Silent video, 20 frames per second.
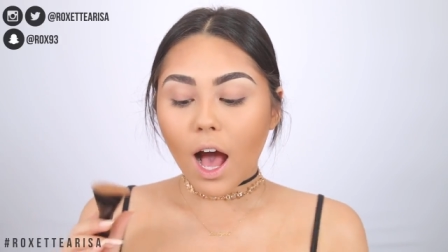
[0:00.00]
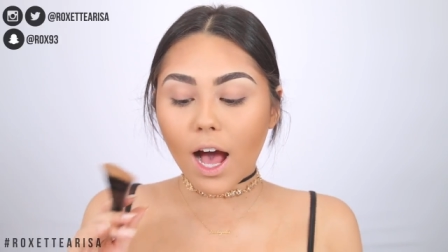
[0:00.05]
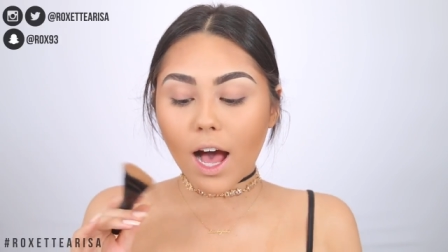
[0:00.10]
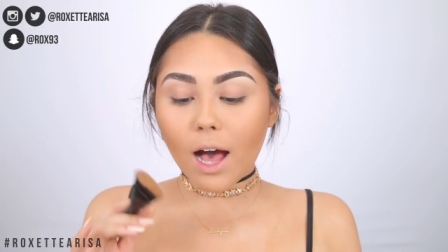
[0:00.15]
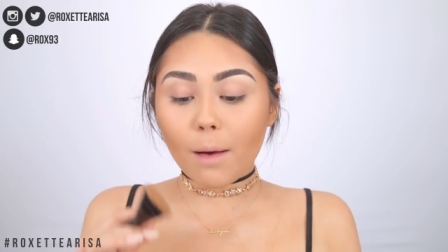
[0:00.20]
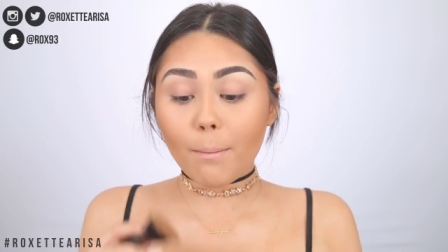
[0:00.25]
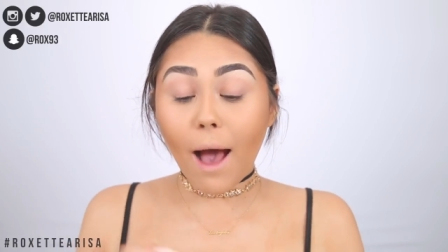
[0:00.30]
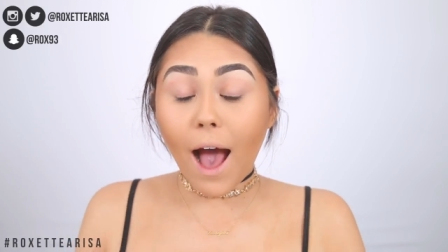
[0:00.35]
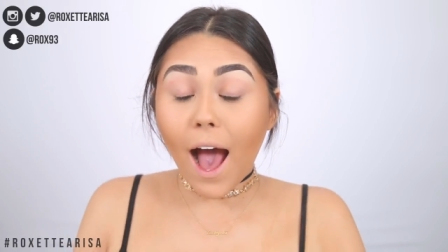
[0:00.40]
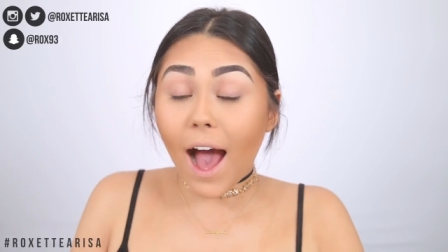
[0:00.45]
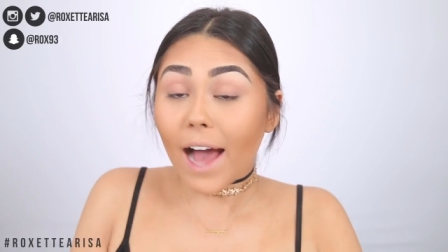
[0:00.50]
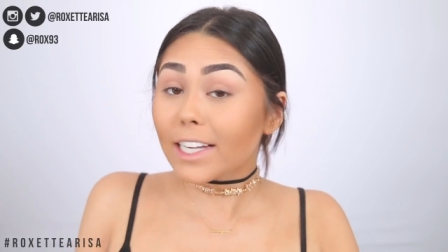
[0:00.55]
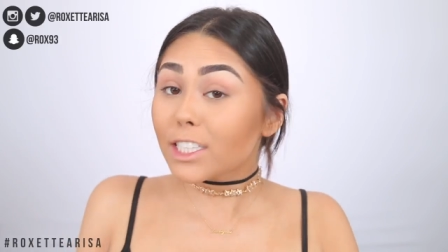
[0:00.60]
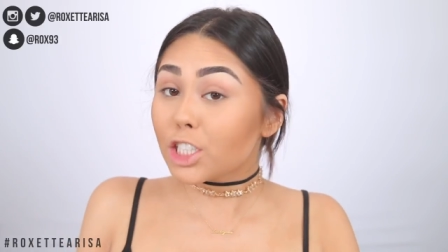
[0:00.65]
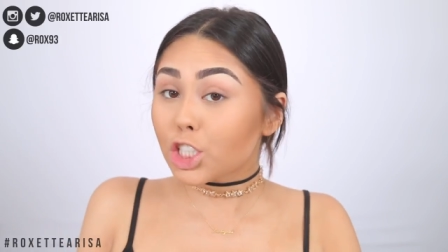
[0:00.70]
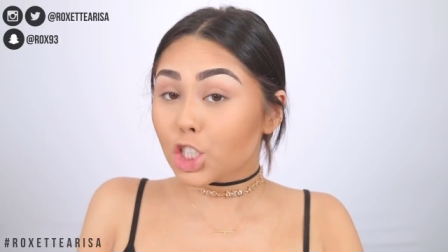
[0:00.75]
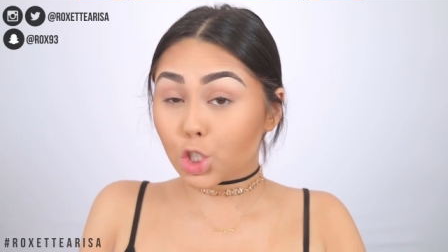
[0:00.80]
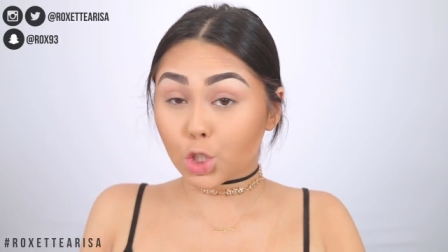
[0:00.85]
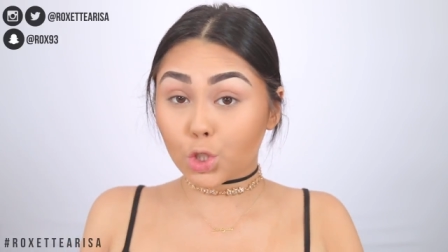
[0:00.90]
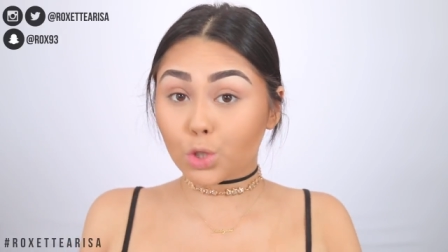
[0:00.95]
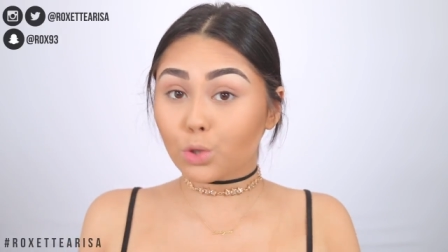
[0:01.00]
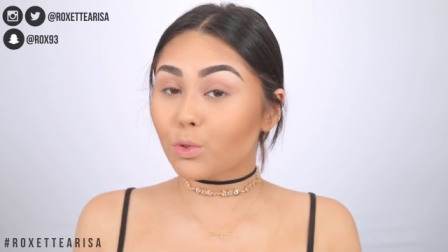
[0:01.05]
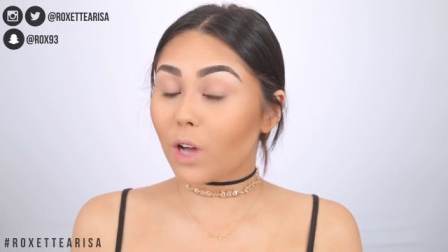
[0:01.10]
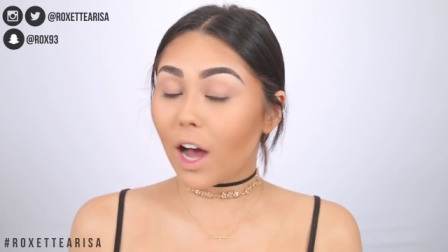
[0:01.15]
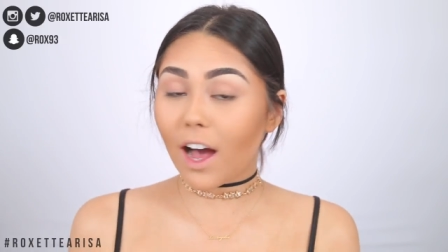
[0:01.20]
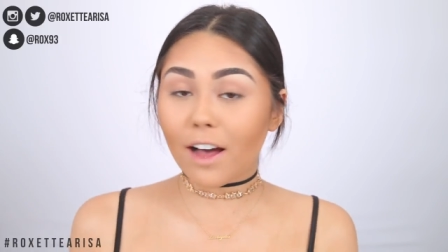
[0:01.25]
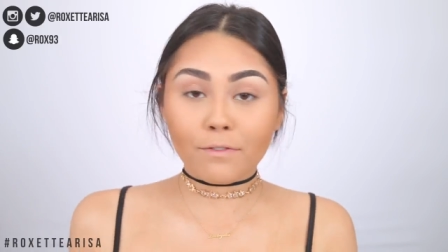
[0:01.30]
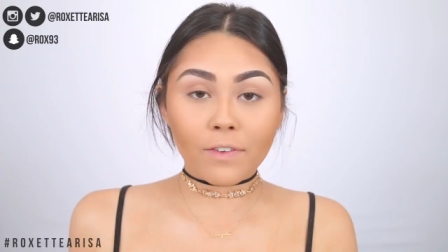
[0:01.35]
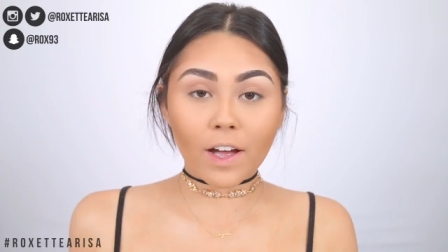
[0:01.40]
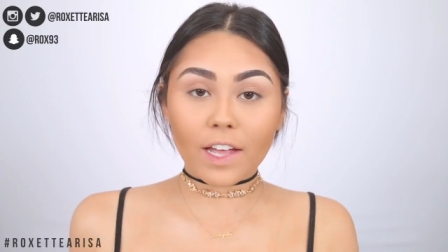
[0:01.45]
I do
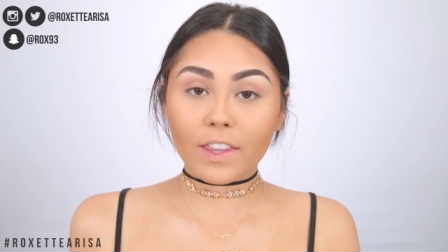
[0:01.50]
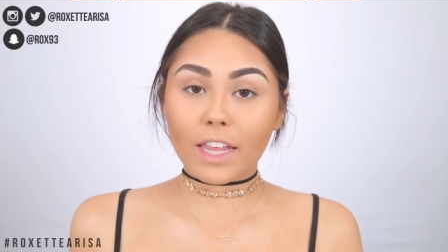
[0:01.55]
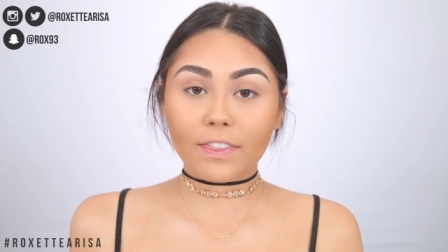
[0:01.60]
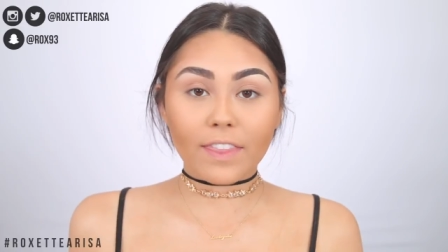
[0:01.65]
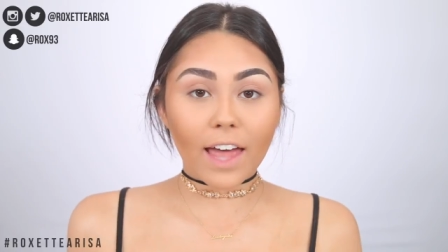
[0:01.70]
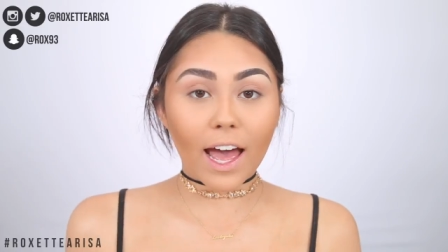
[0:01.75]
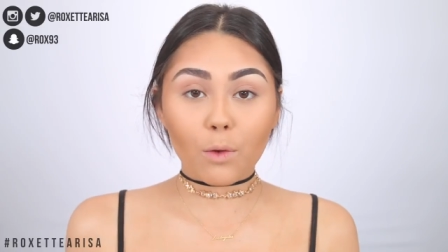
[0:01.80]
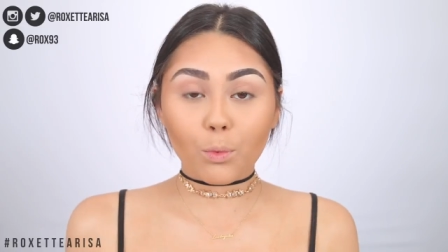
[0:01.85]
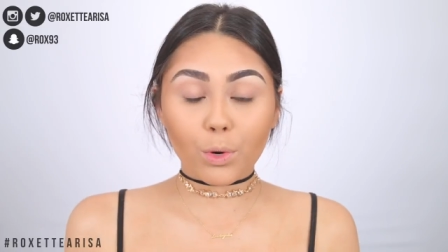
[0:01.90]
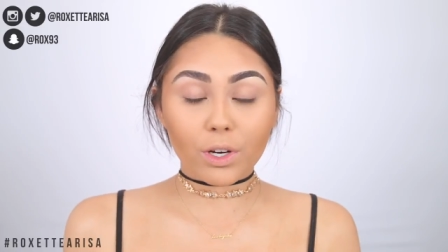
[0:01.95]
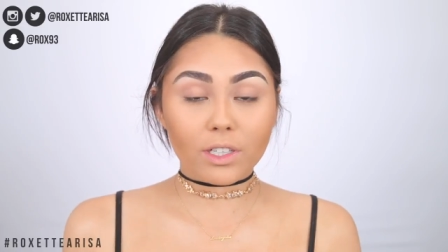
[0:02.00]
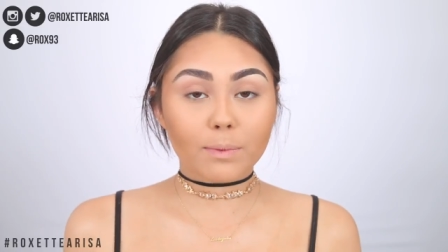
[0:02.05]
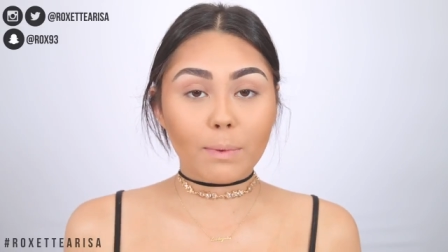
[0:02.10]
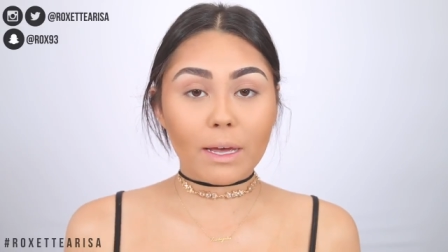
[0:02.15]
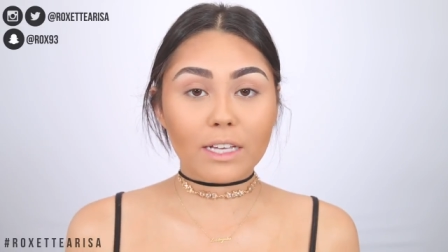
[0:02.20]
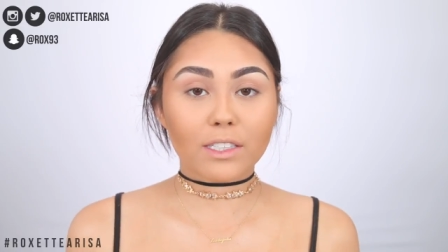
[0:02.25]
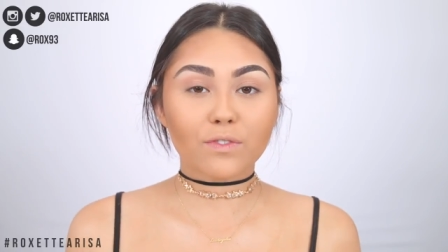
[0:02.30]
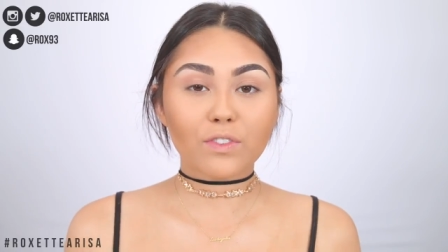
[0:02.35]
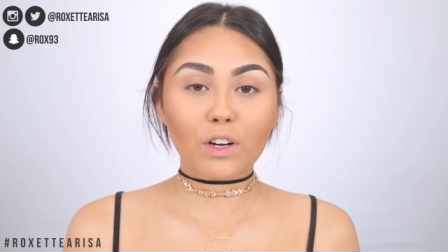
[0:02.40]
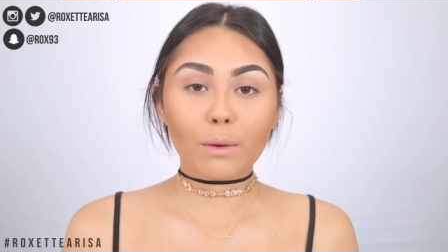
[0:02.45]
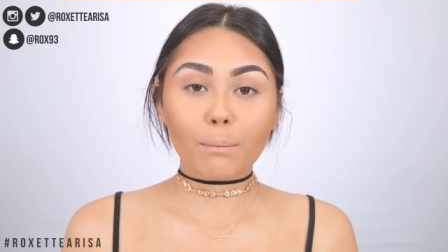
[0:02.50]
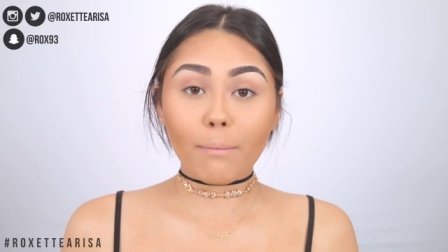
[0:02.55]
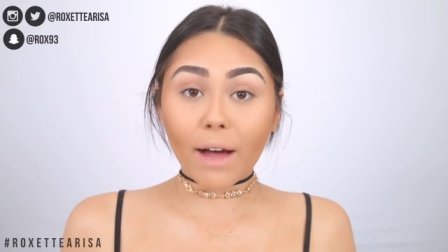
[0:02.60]
not find that that works best for